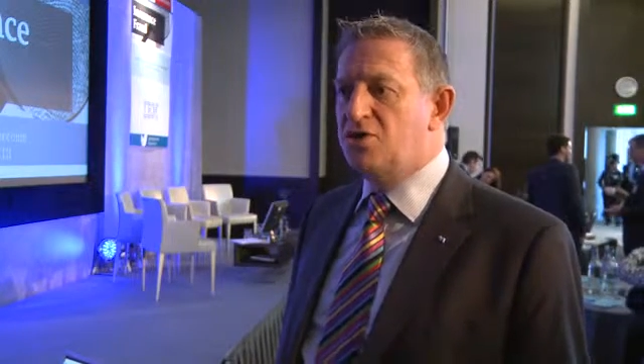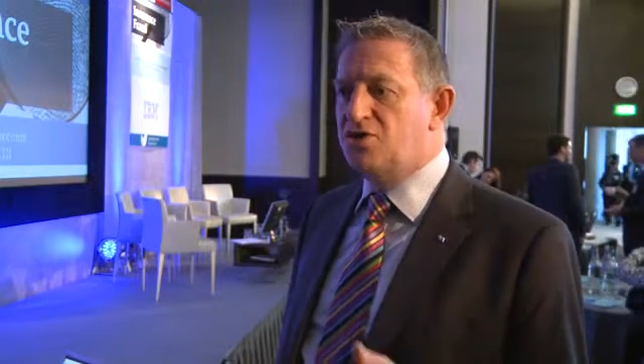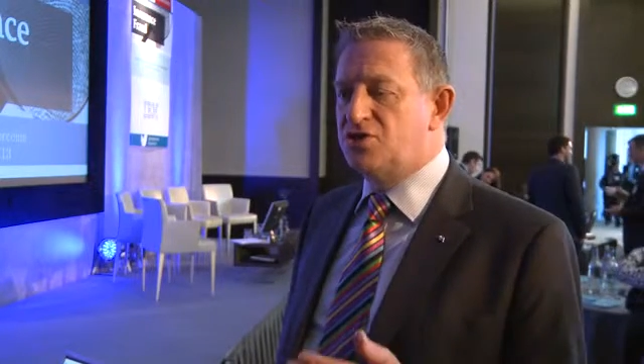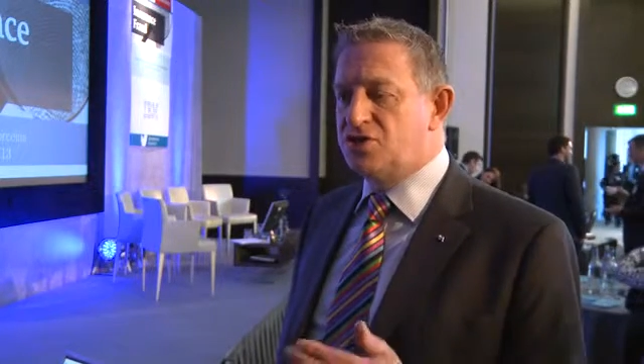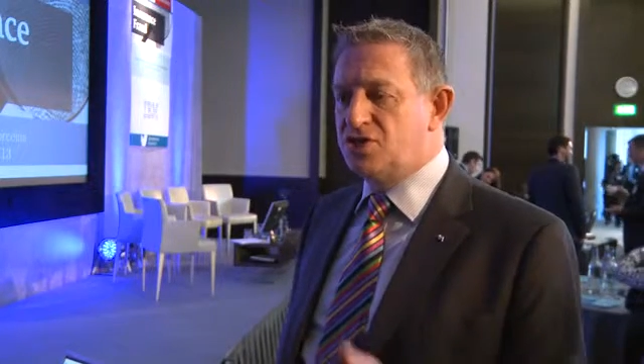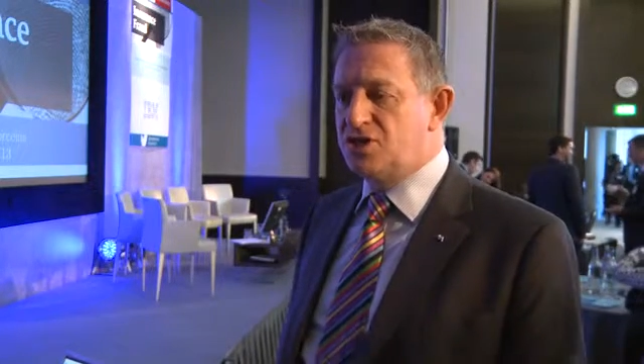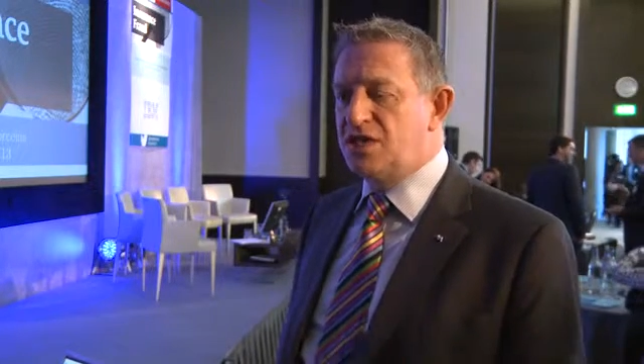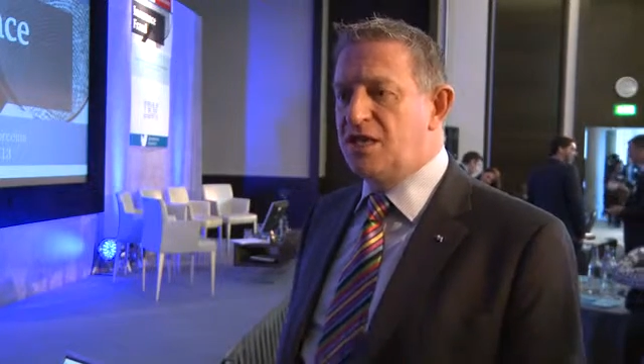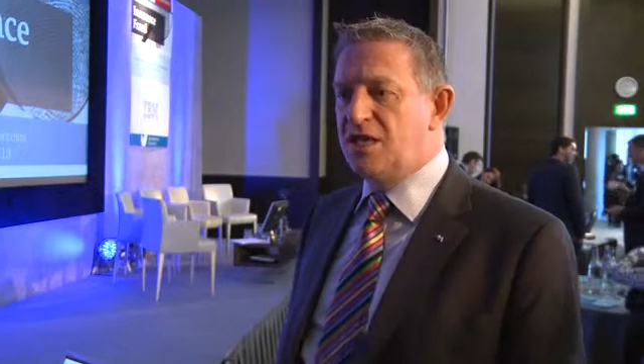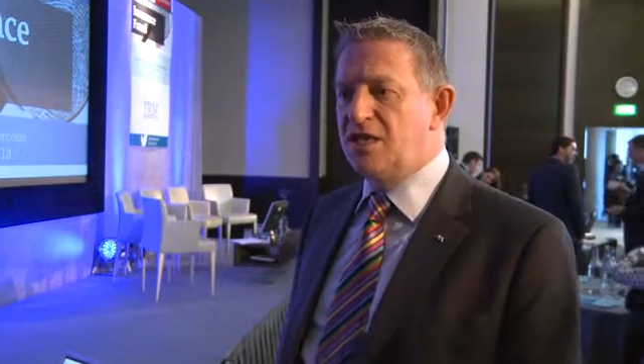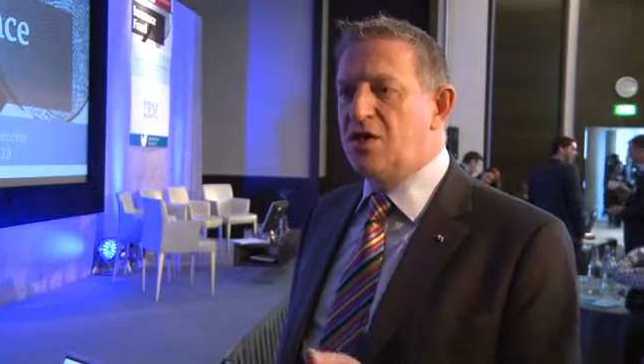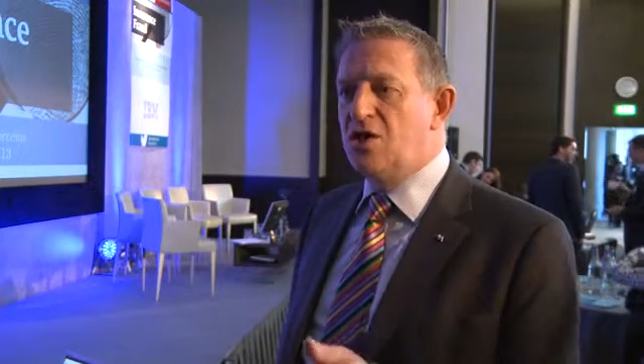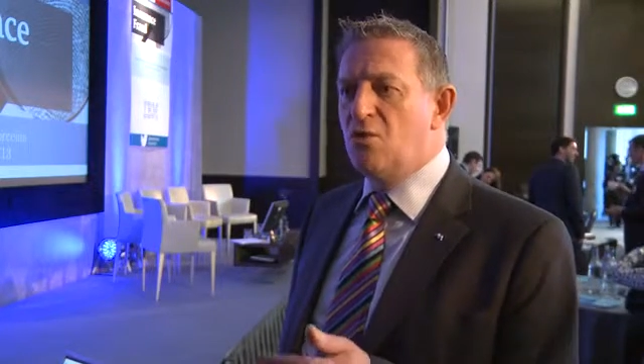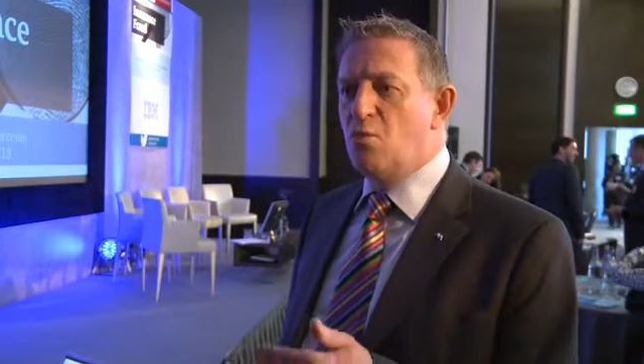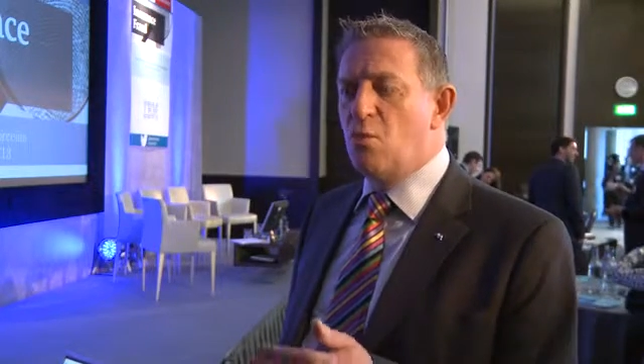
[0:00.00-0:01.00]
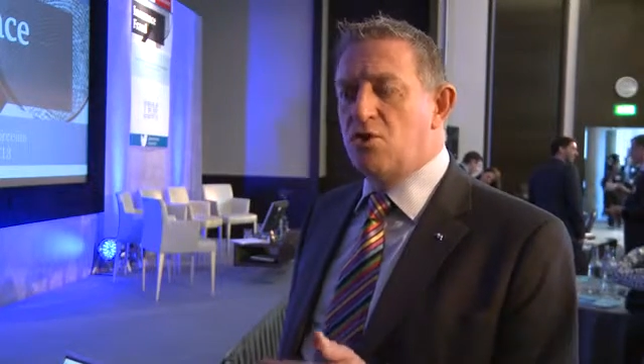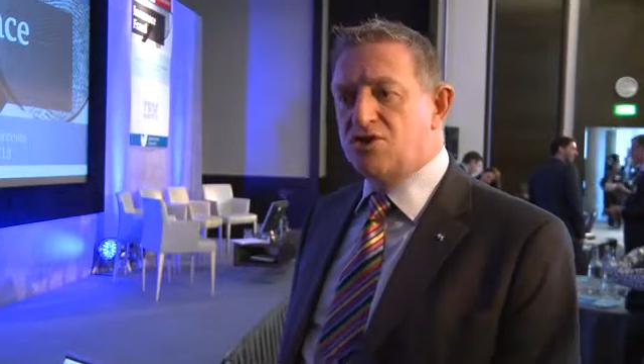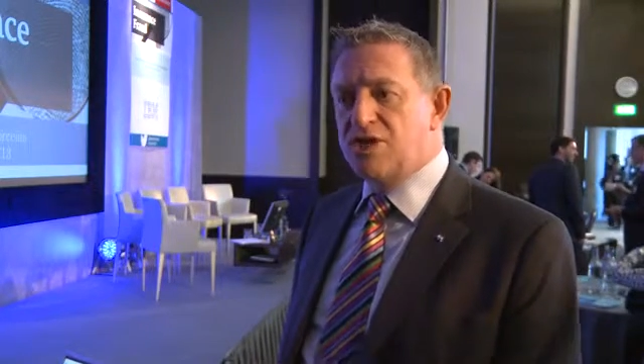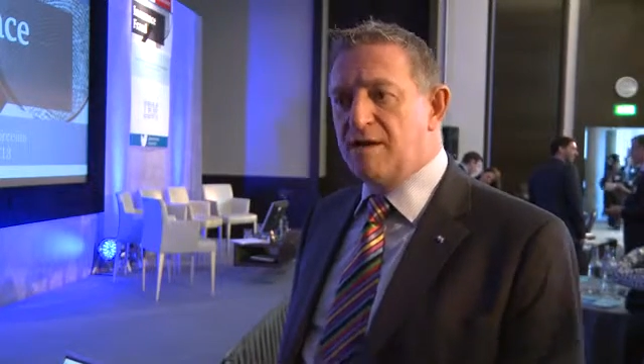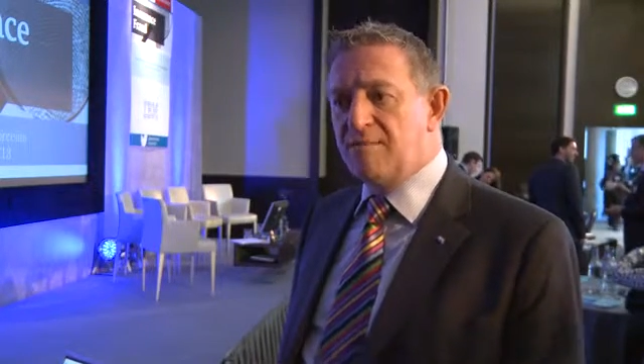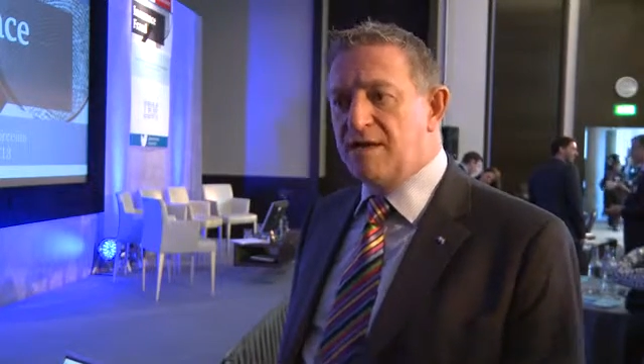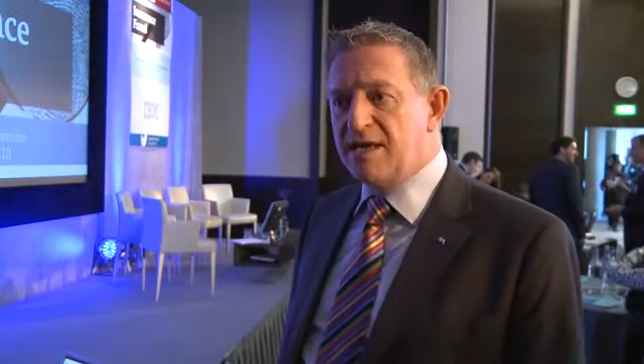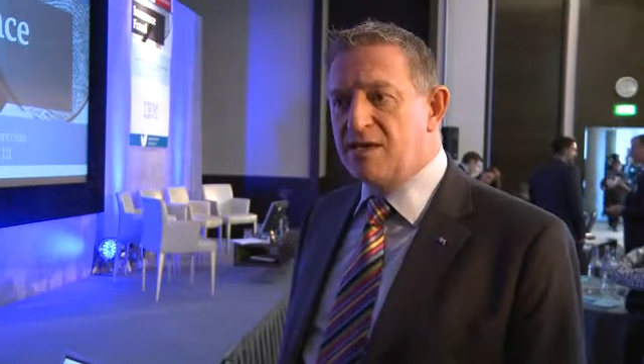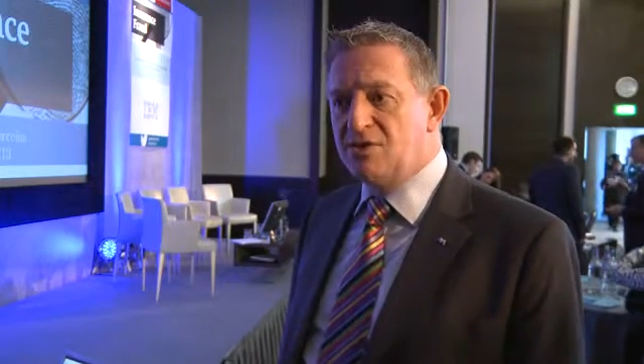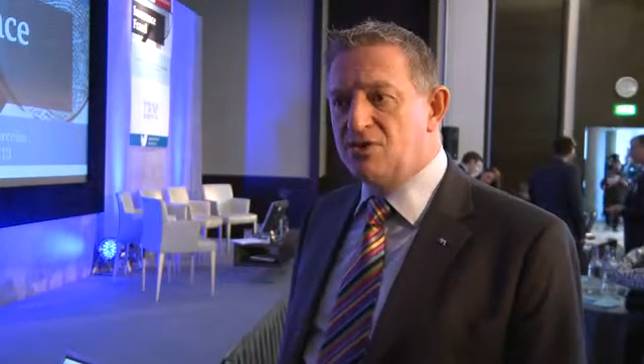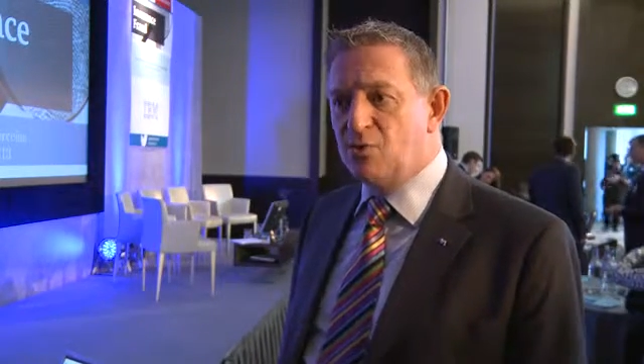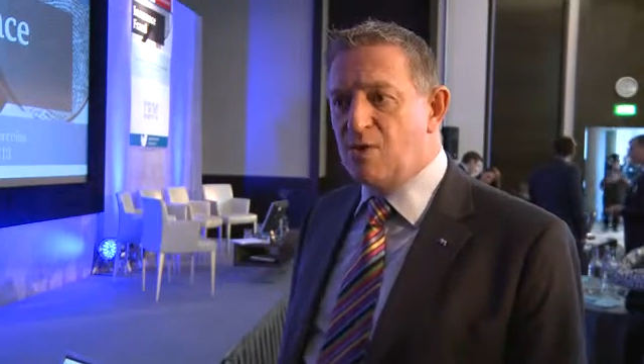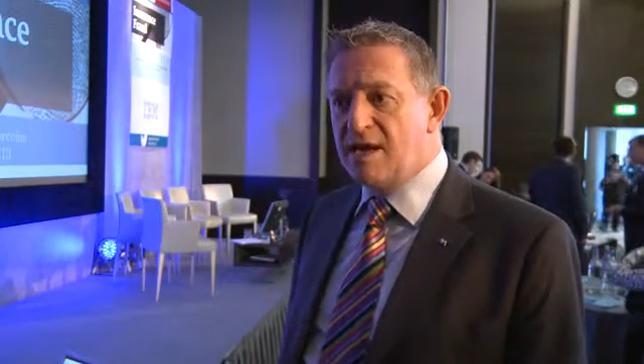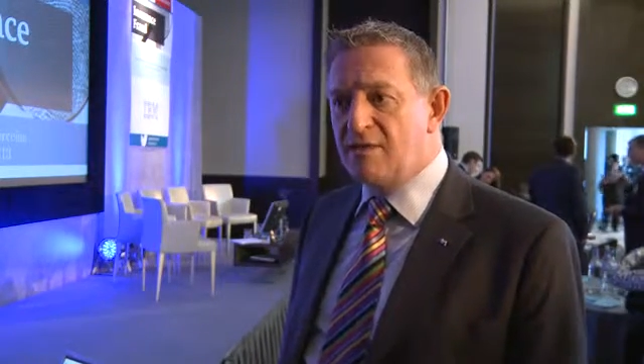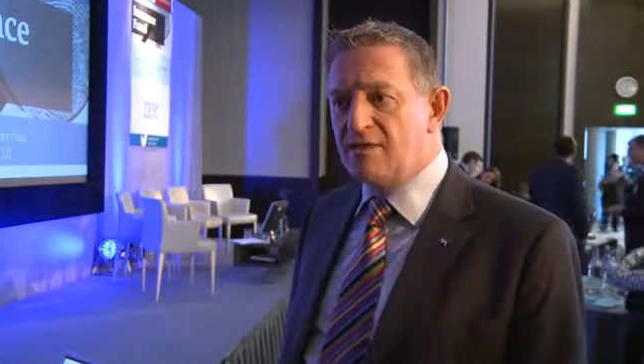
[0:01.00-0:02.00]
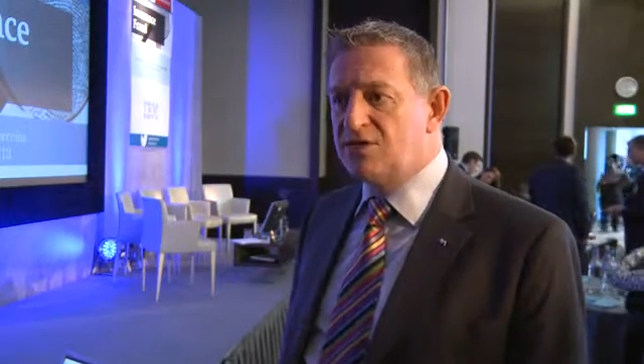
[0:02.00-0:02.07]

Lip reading: to see what's happening elsewhere.